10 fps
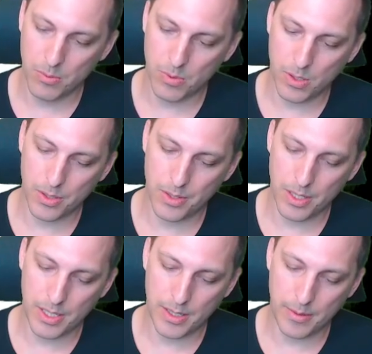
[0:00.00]
what
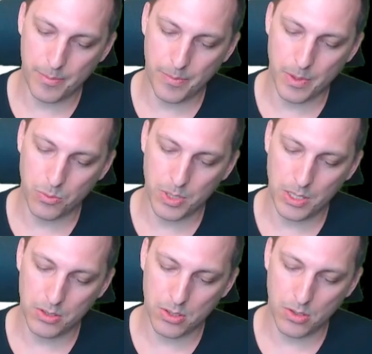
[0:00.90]
um, we
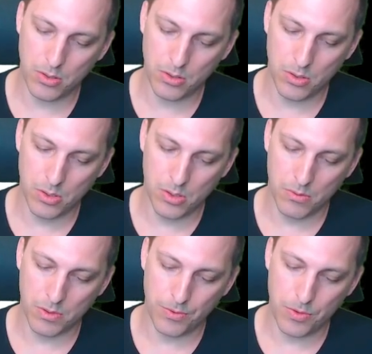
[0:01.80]
can do
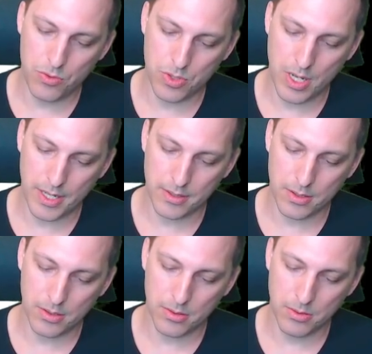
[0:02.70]
with Fusion
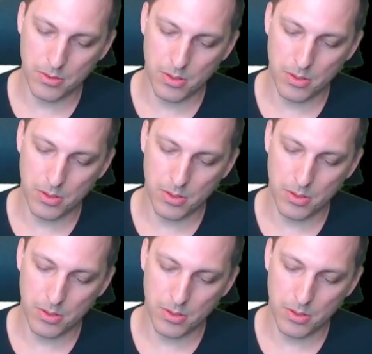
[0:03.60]
Access,